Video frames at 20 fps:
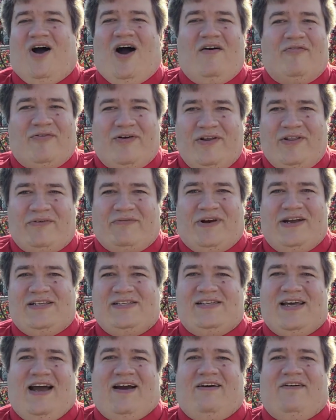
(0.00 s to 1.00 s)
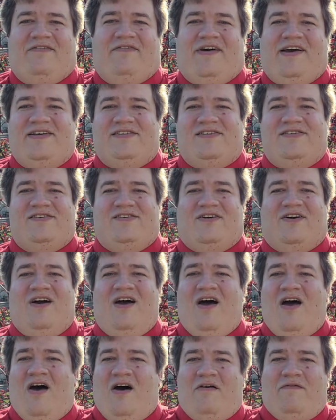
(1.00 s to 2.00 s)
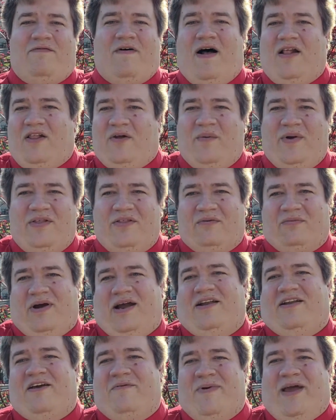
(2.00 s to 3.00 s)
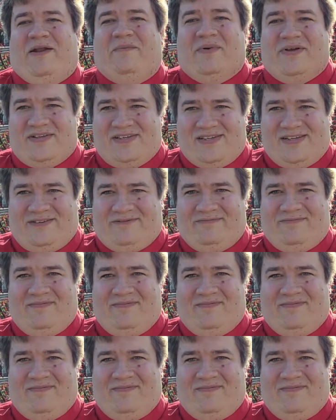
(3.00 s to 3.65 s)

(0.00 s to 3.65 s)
offering the right sacrifices or following the right commandments.